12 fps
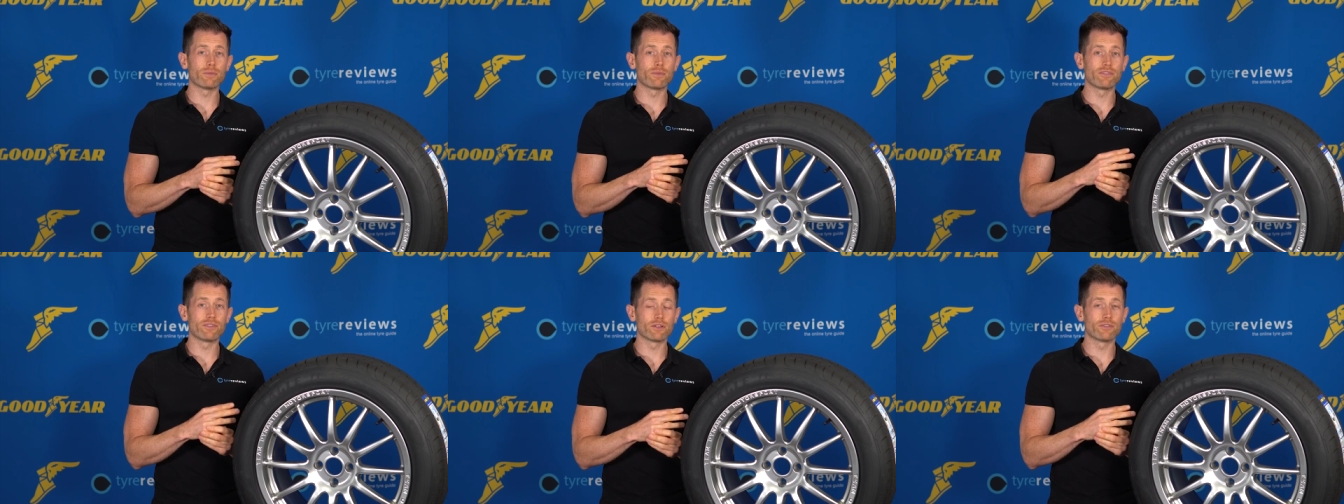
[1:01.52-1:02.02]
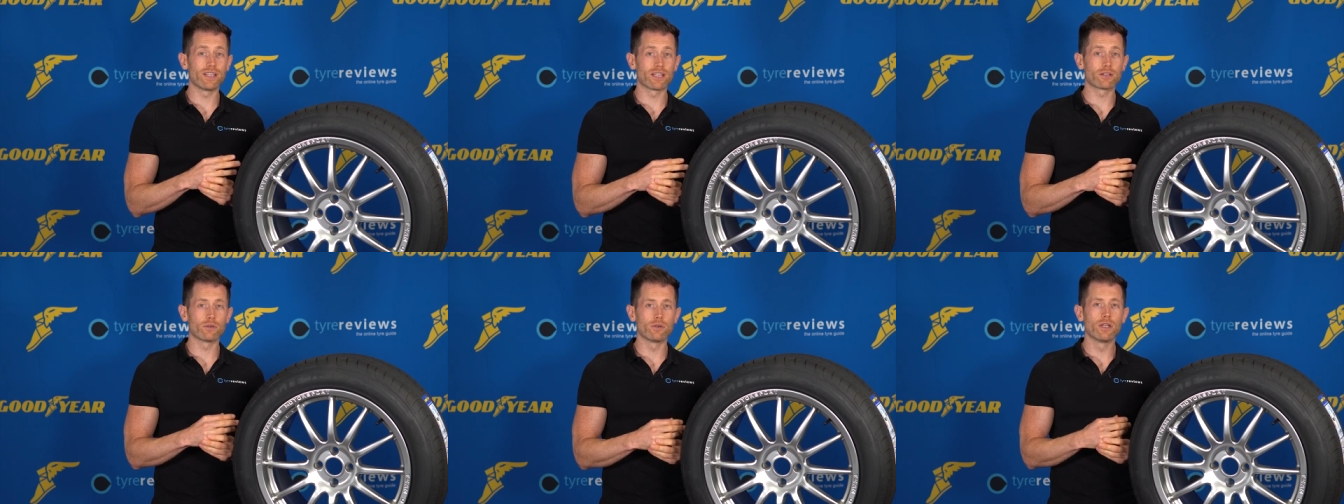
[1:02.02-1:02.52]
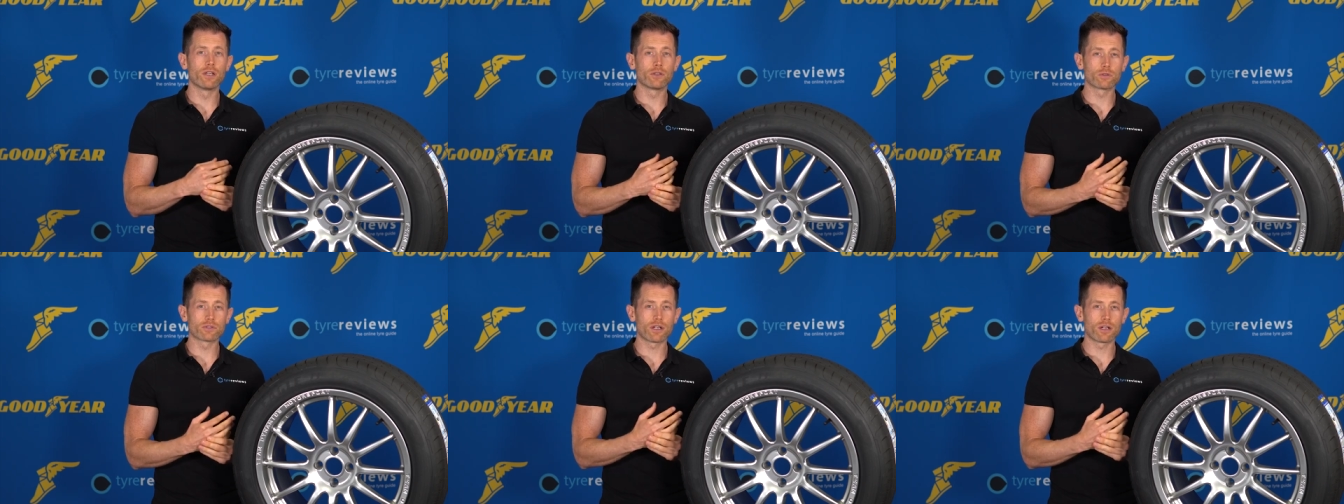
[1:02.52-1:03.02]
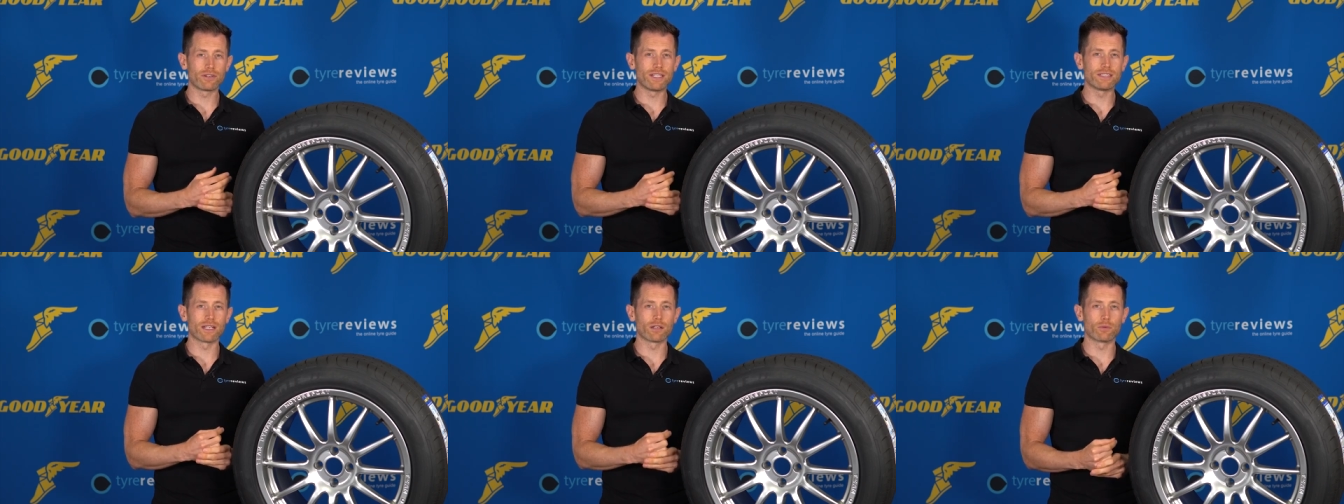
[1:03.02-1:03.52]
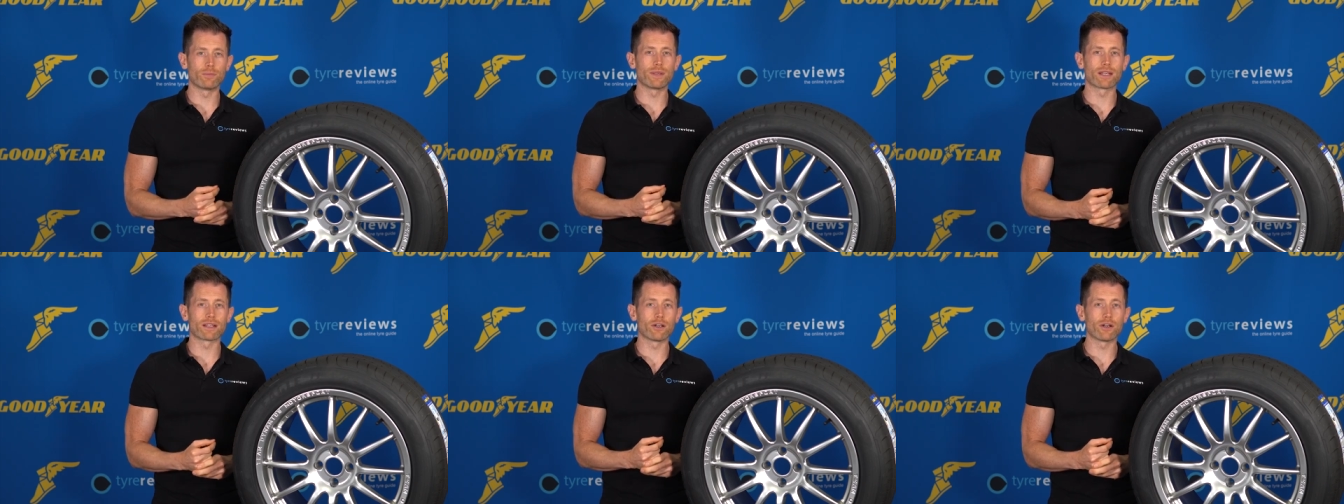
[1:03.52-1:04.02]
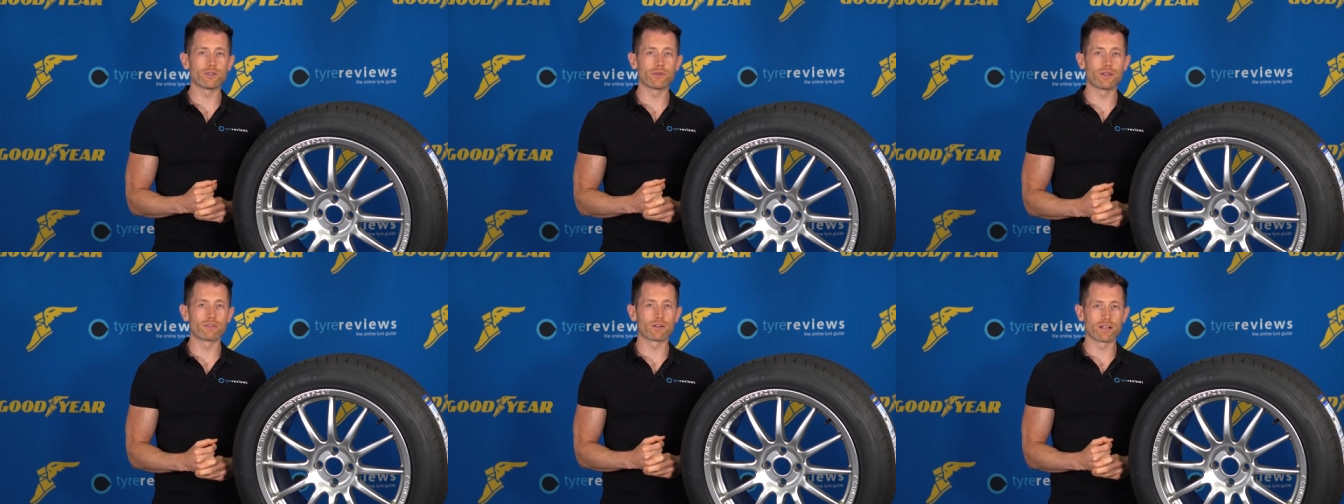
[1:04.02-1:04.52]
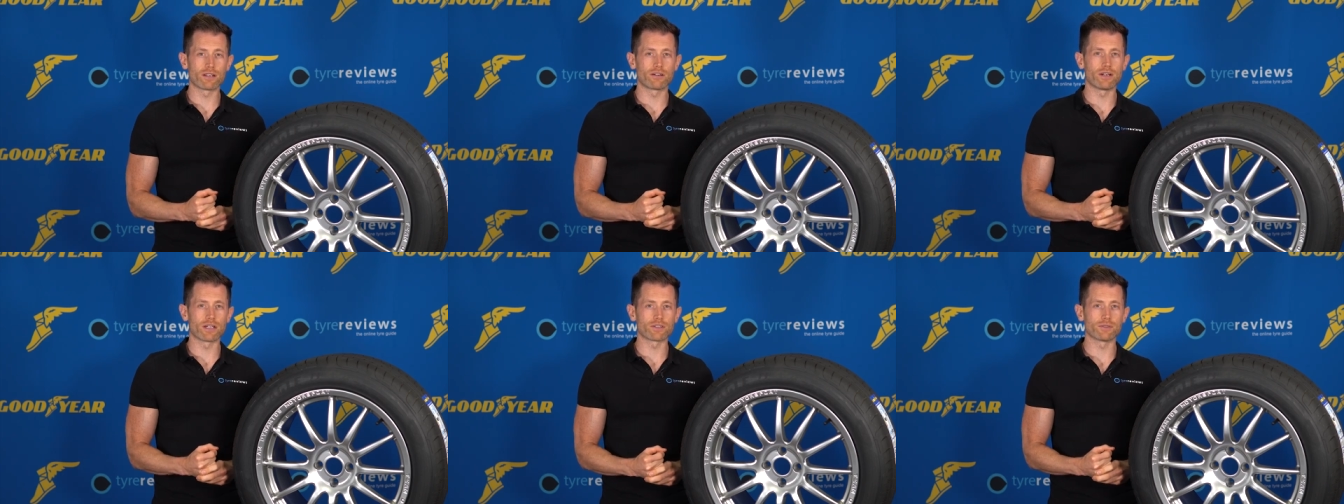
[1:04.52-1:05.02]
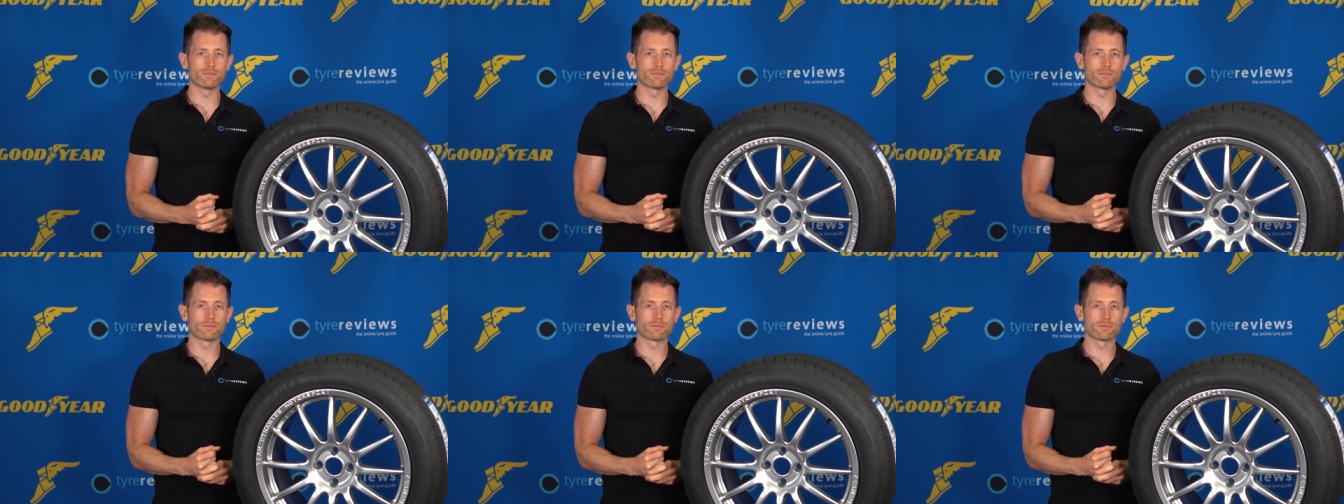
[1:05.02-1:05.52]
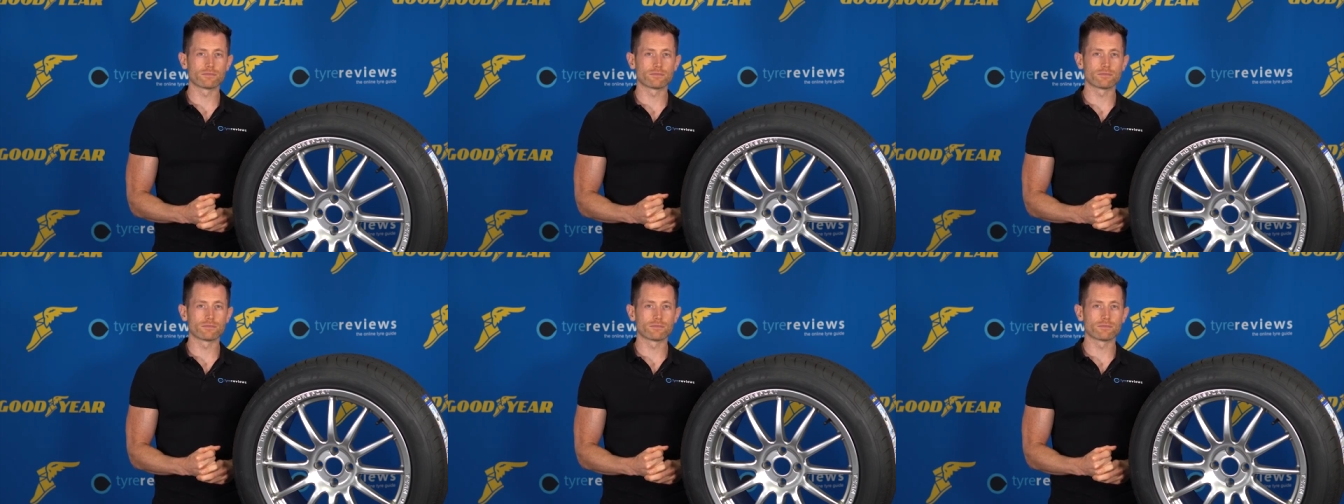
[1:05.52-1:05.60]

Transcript: fitment for your vehicle, your tyre retailer will be able to guide you in the right direction.